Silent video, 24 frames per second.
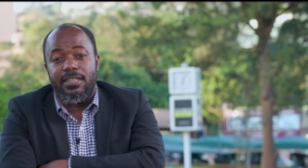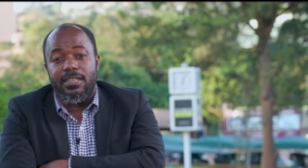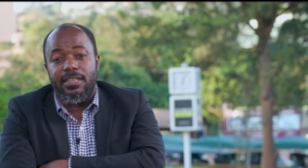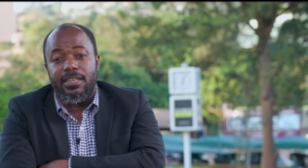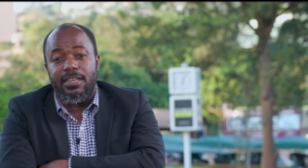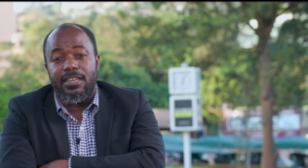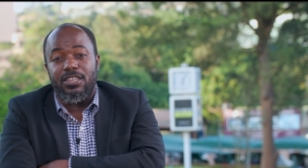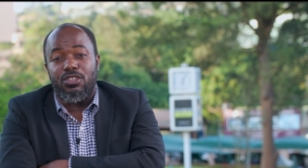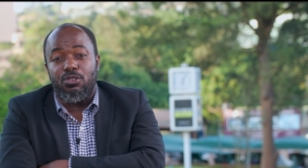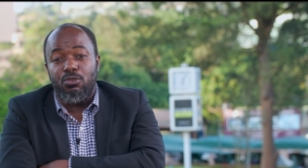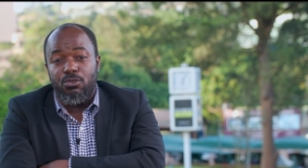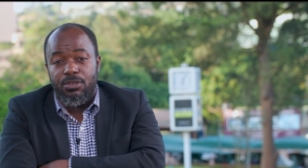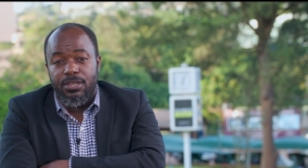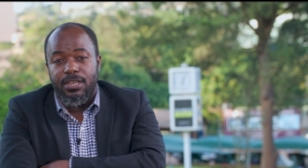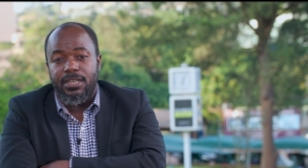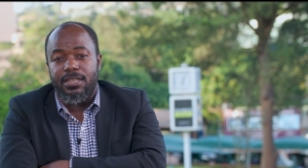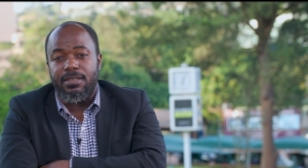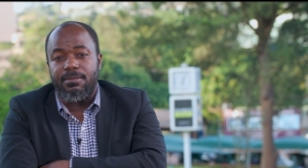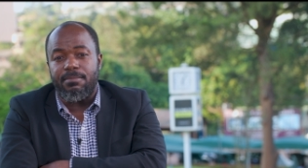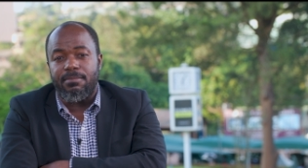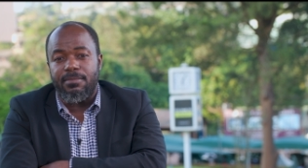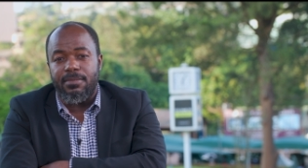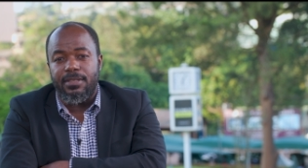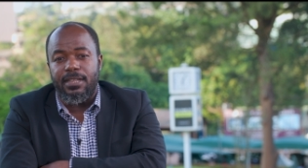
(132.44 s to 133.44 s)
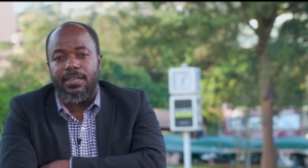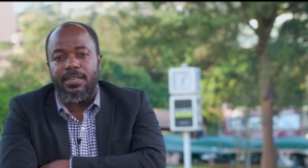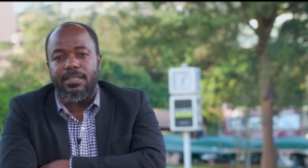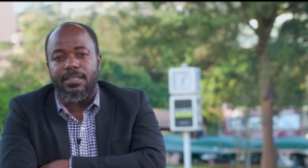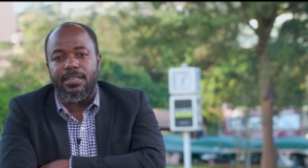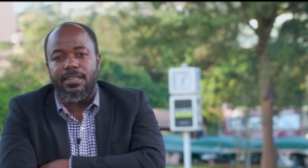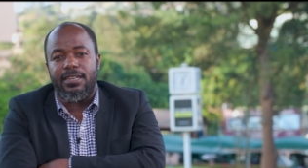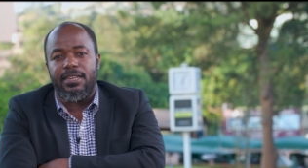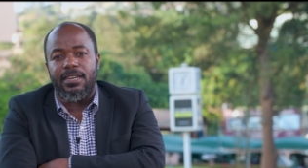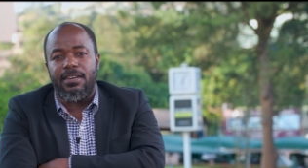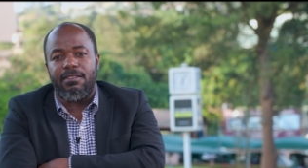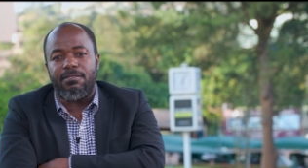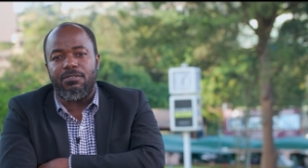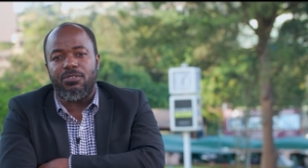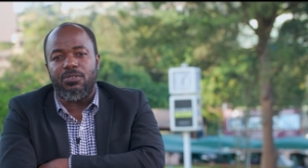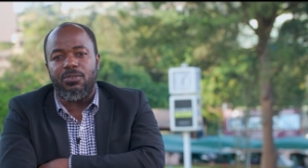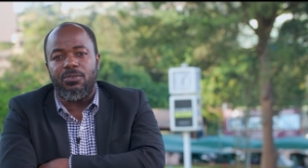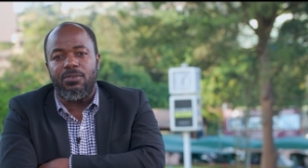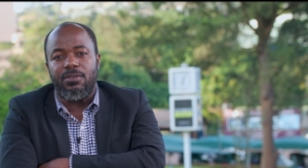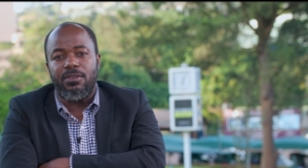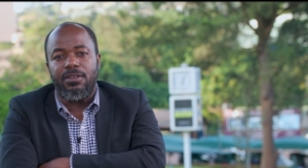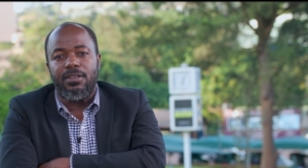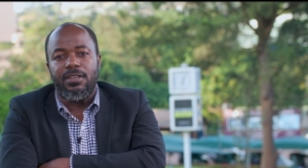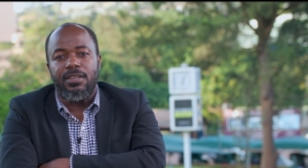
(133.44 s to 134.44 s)
enthusiasm that Tanzania have
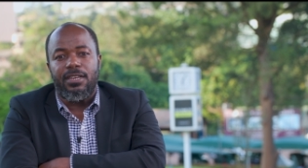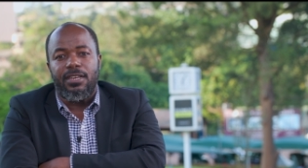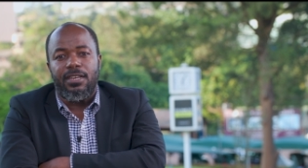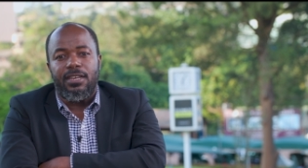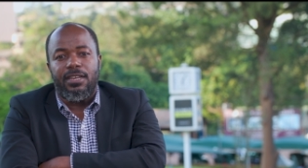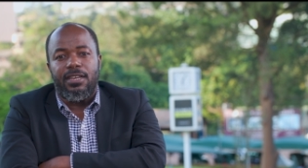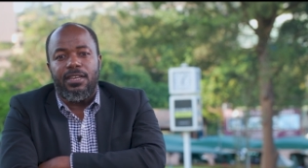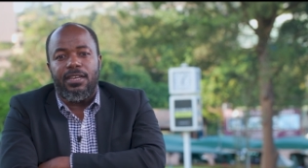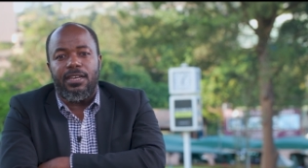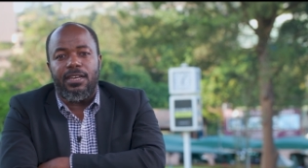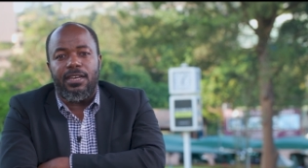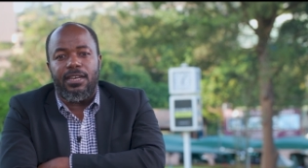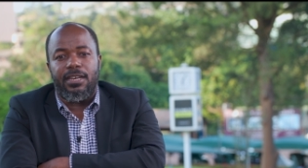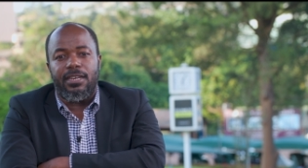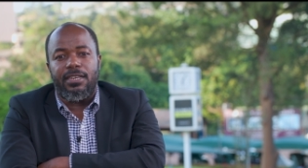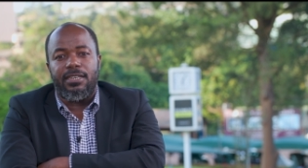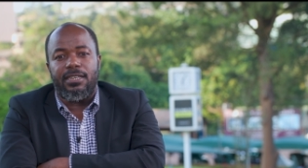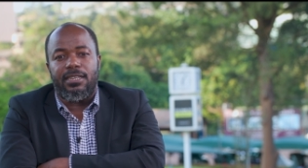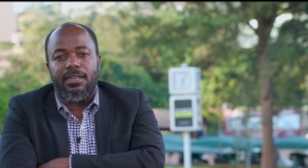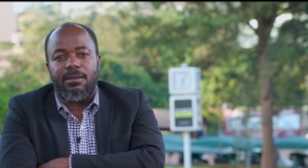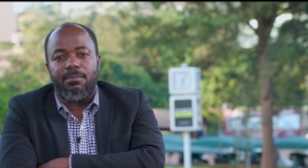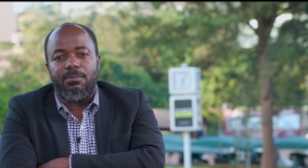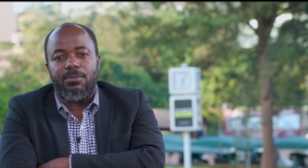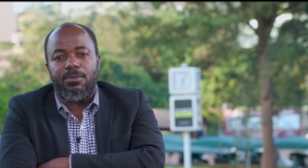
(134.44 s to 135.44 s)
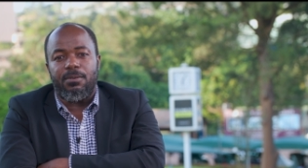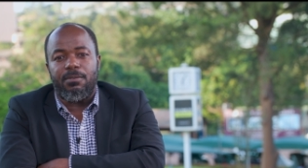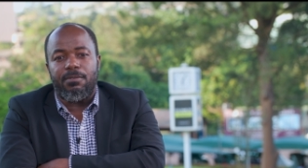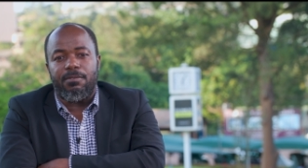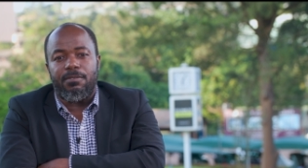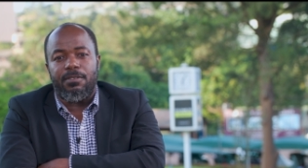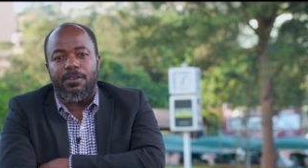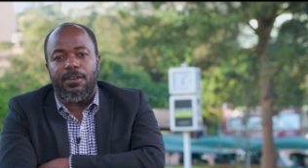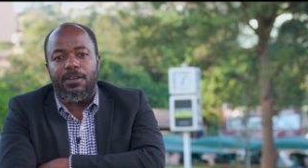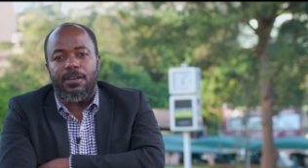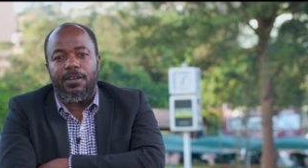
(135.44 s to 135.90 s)
shown in terms of